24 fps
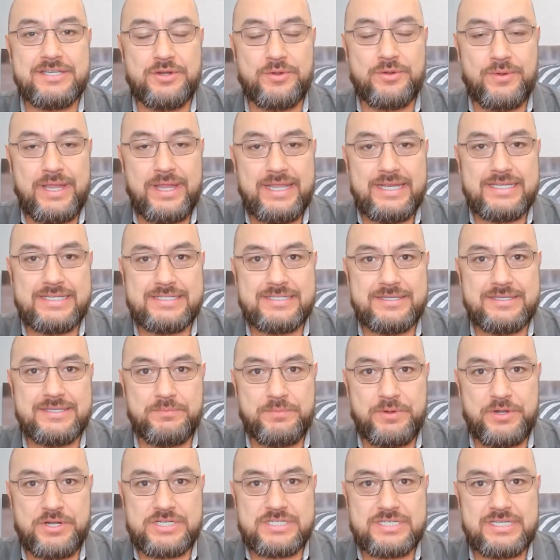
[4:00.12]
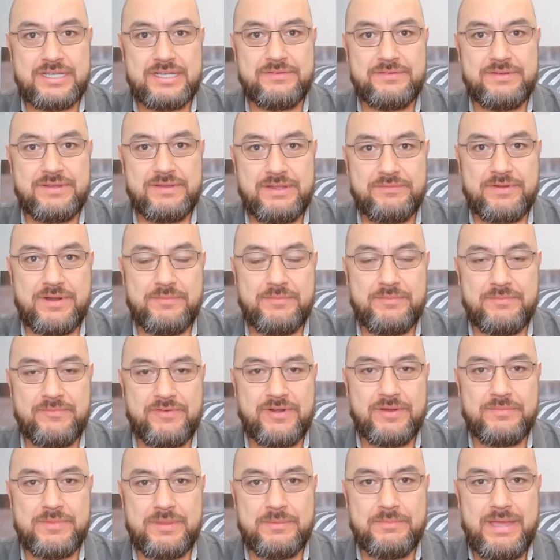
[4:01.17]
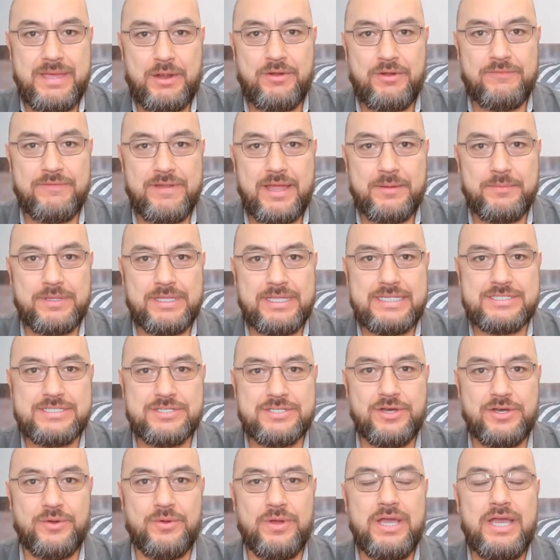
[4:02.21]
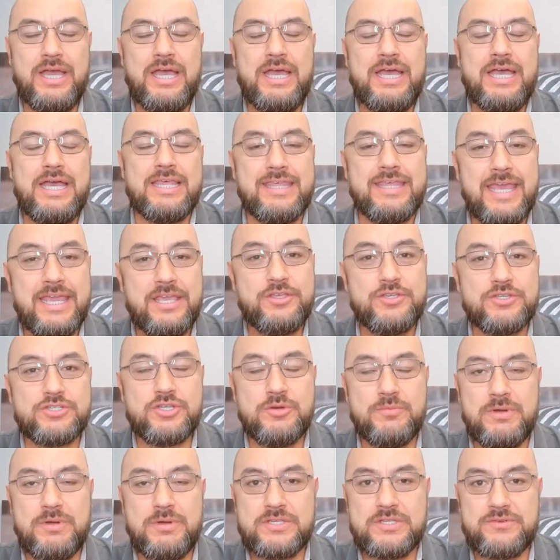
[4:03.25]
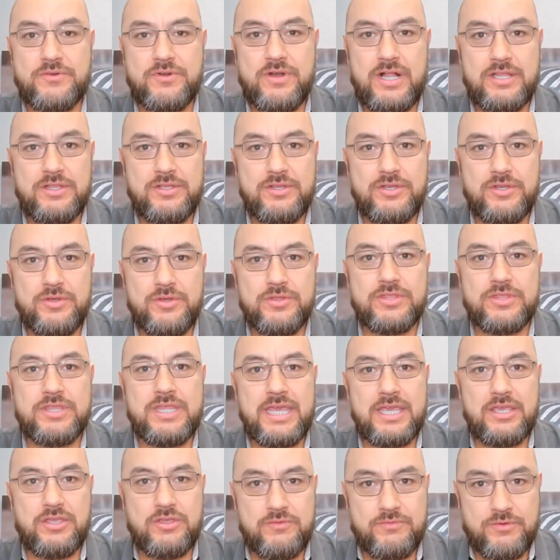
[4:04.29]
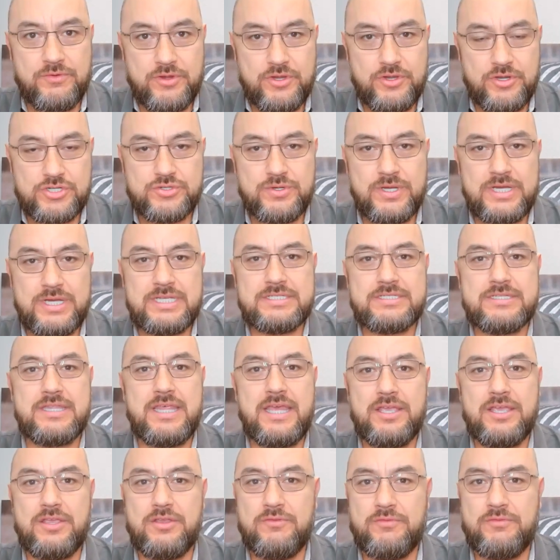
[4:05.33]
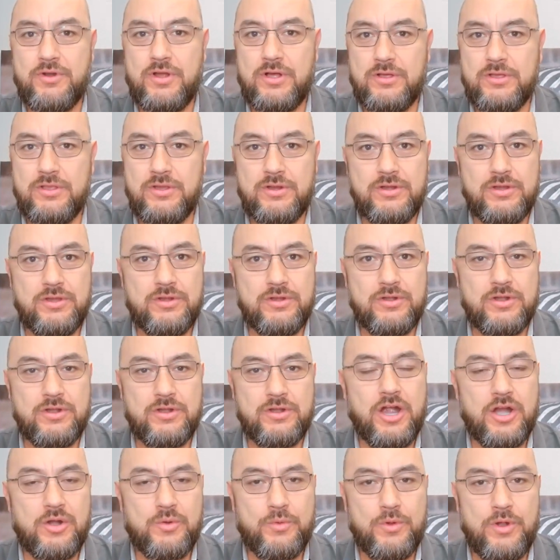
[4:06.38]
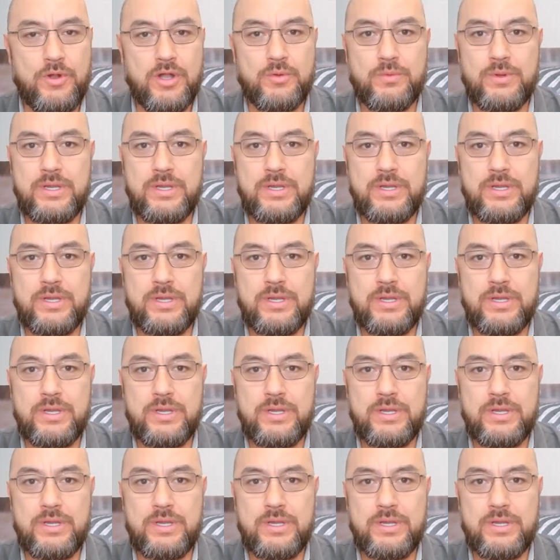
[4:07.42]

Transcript: and greatest in person from the Mower family. So thank you so much for all you do. Thank you for your trust. Thank you for all your hard work.